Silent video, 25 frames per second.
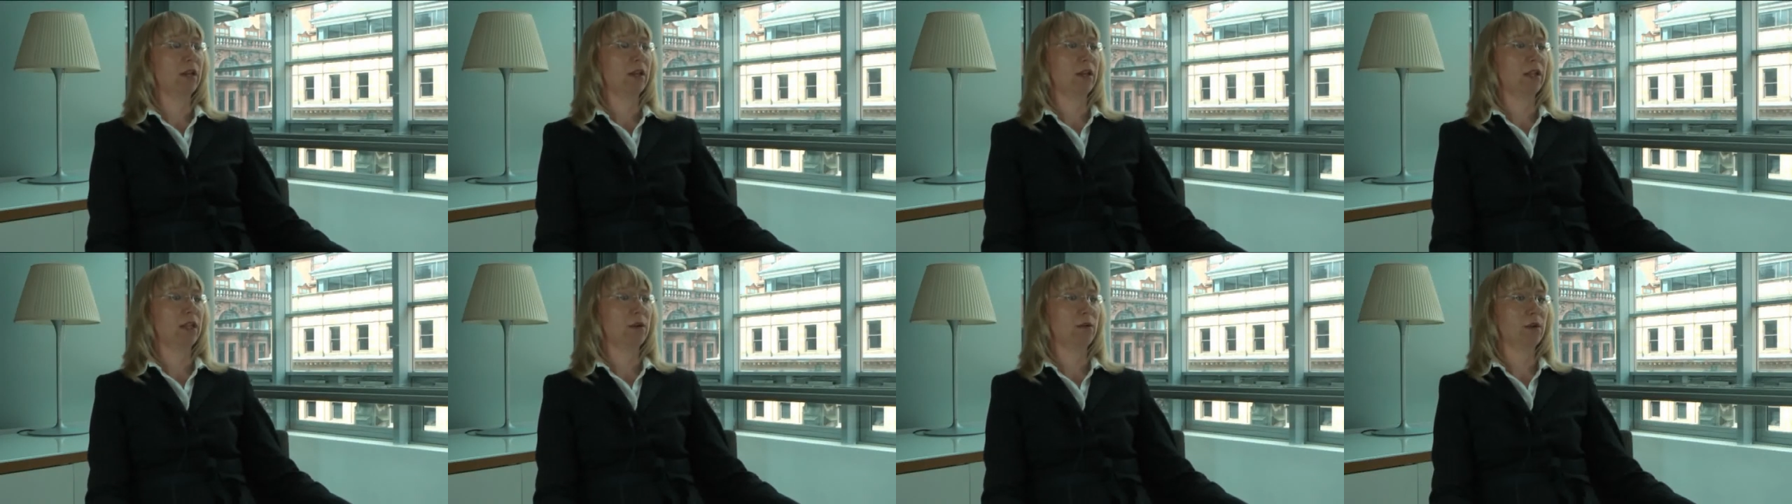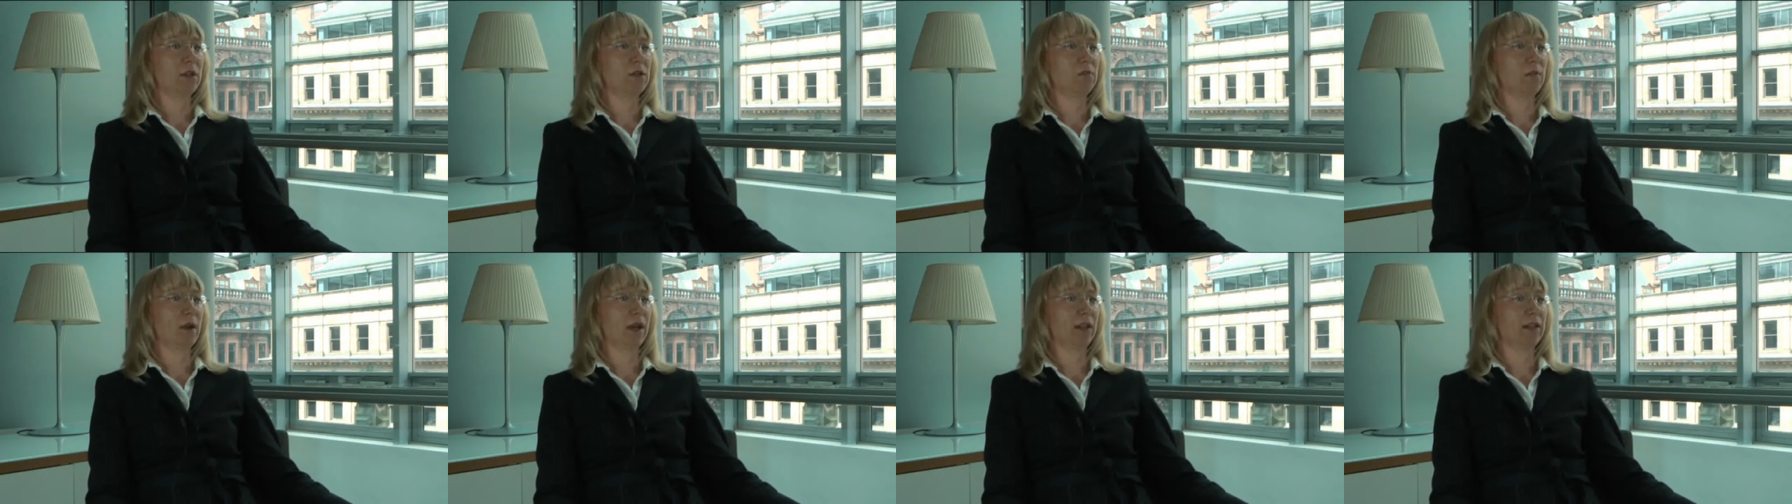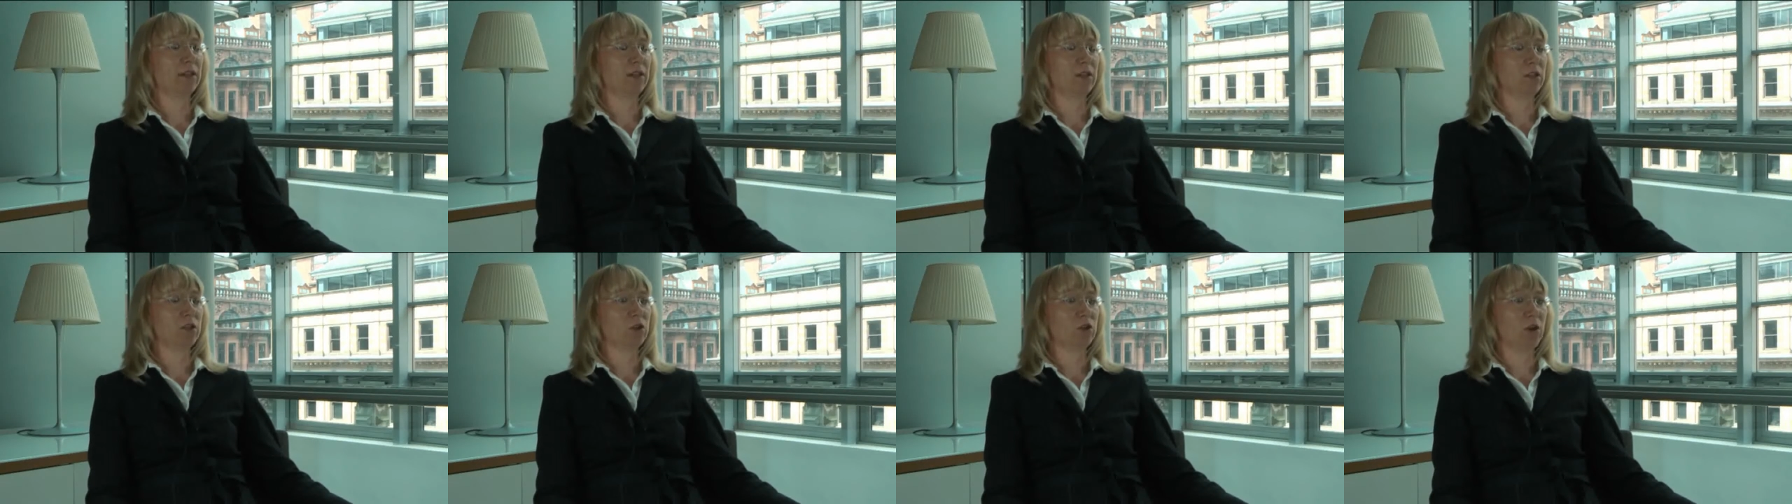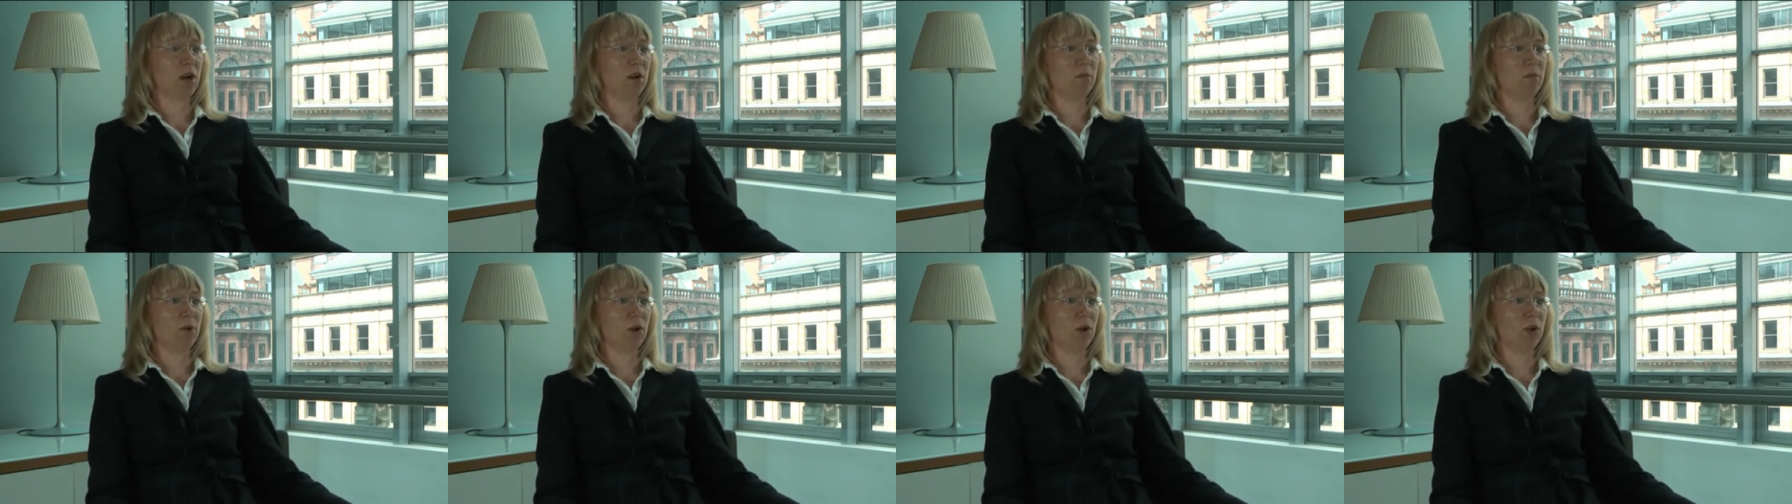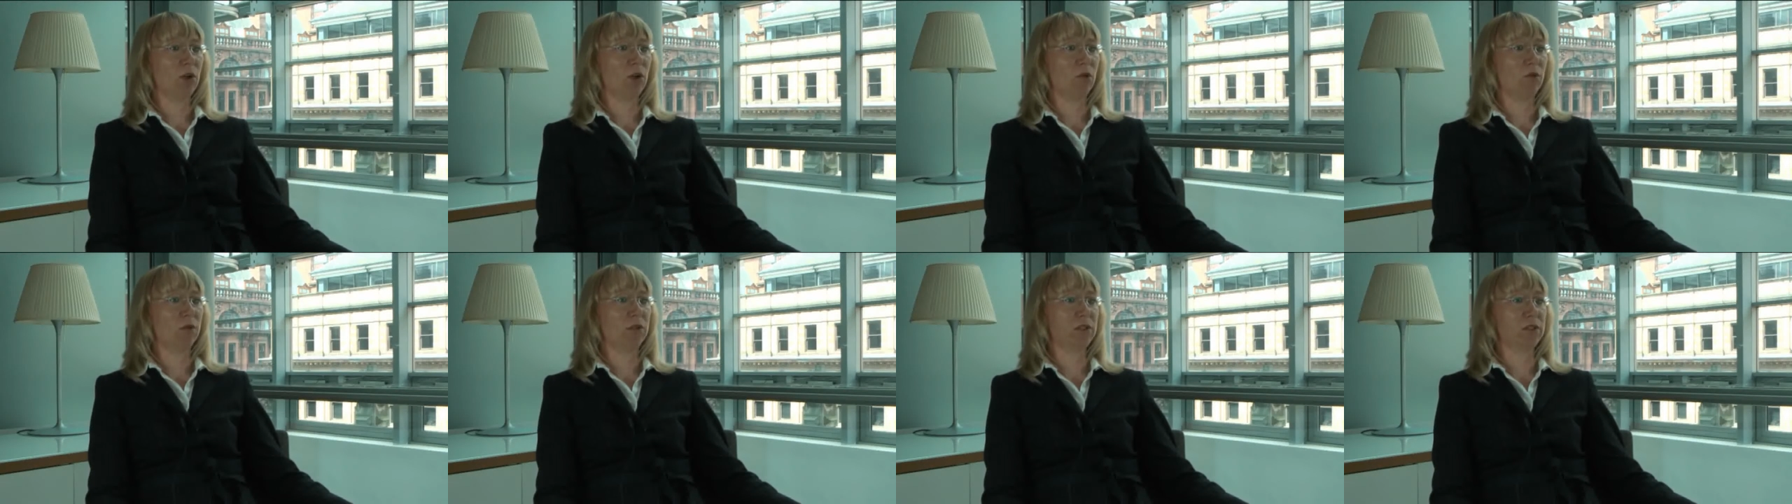The US Patent and
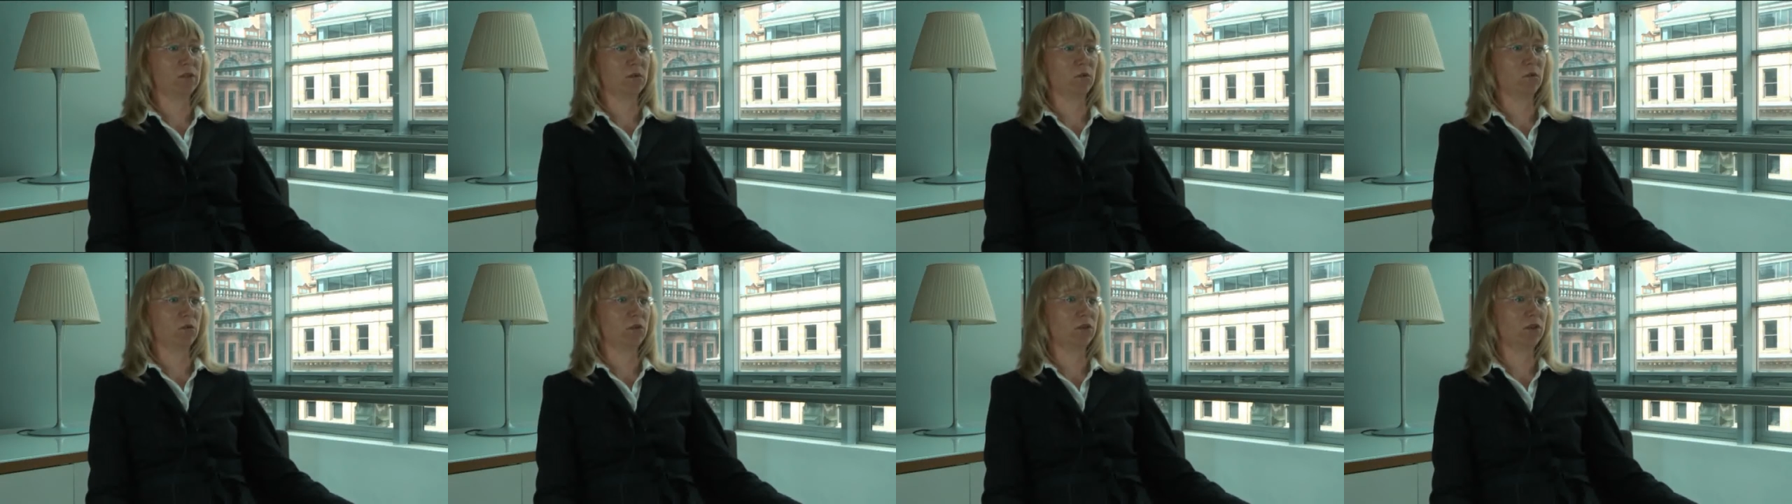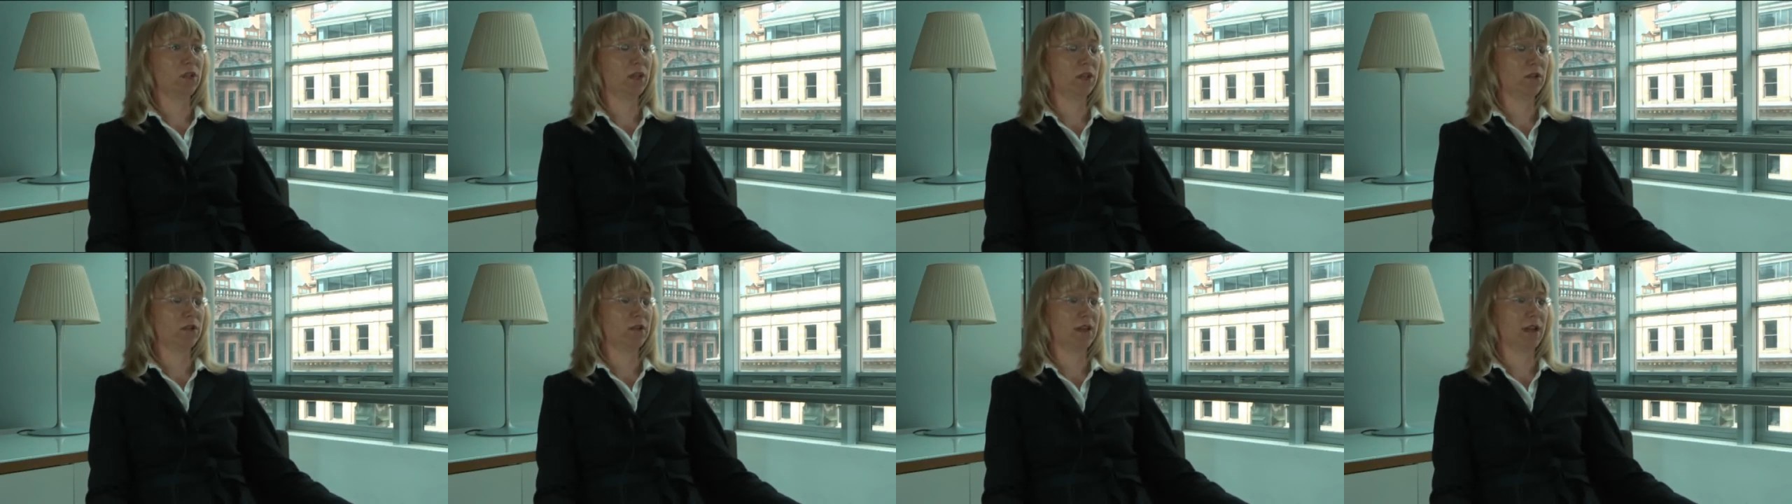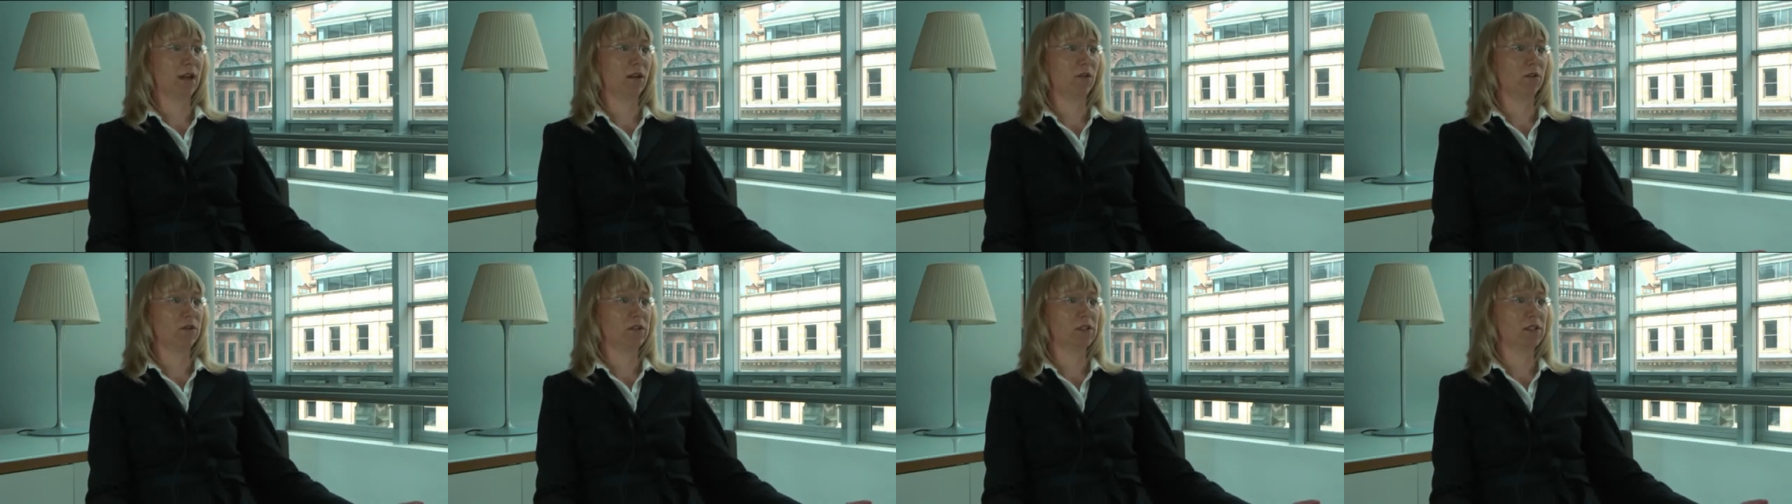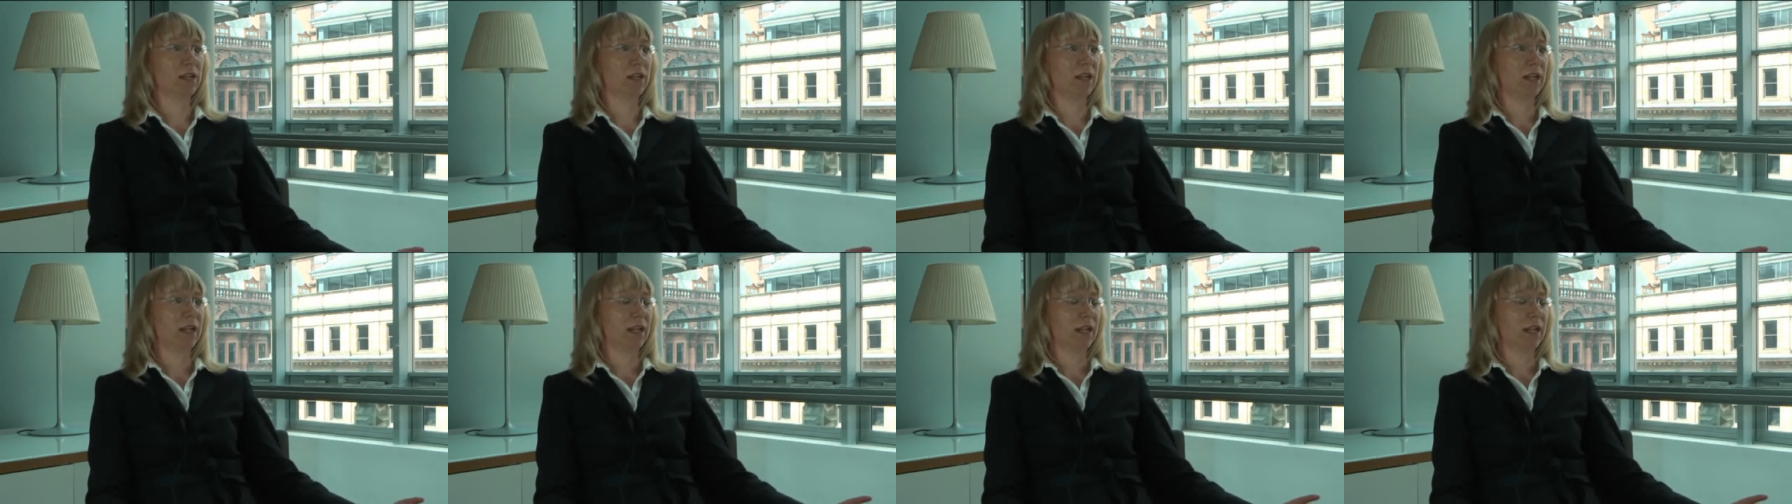Trademark Office will no doubt